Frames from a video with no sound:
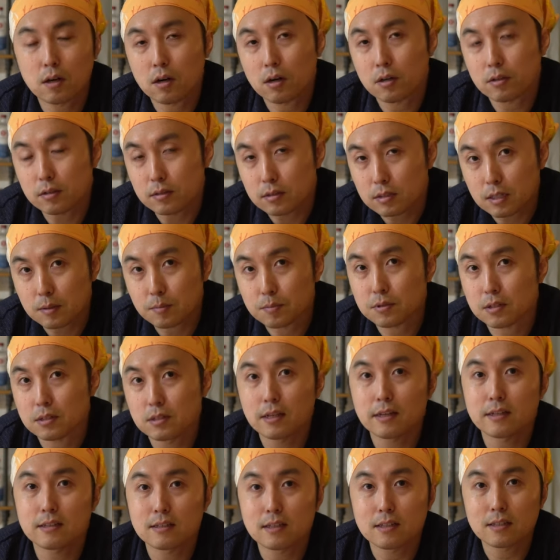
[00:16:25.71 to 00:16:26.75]
all the tips and
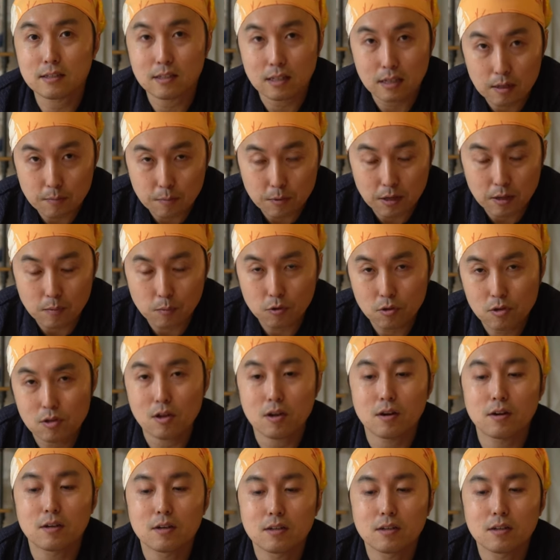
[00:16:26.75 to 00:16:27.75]
techniques that I've been able to share.